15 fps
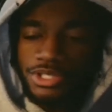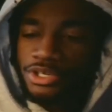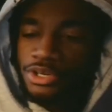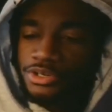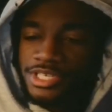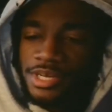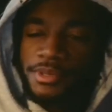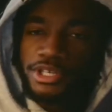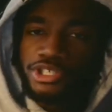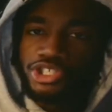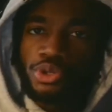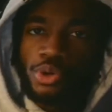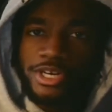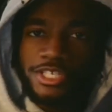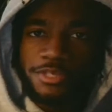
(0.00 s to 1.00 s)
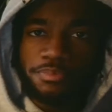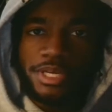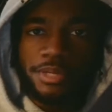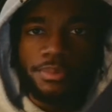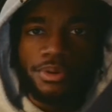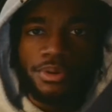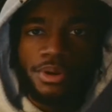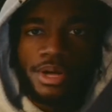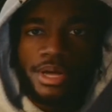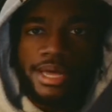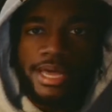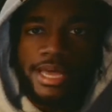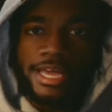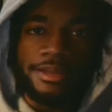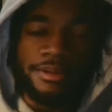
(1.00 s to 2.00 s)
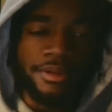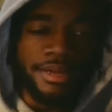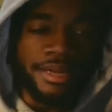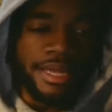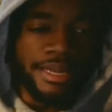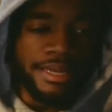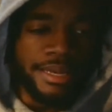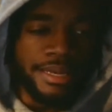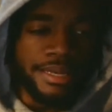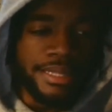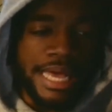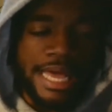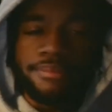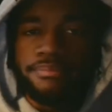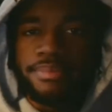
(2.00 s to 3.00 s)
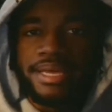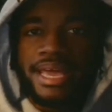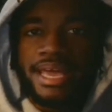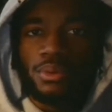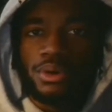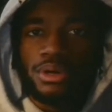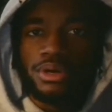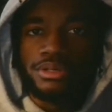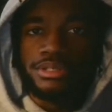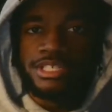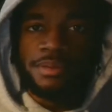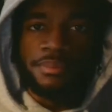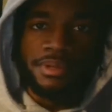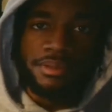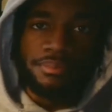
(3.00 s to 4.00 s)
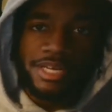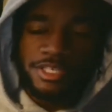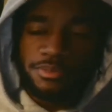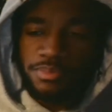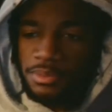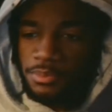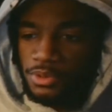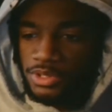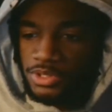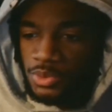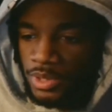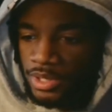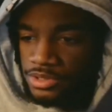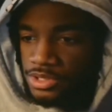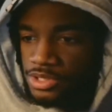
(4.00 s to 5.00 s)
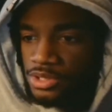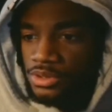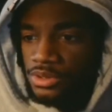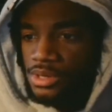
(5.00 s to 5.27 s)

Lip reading: You know, some of the shortest people in the NBA were some of the best people as well. So,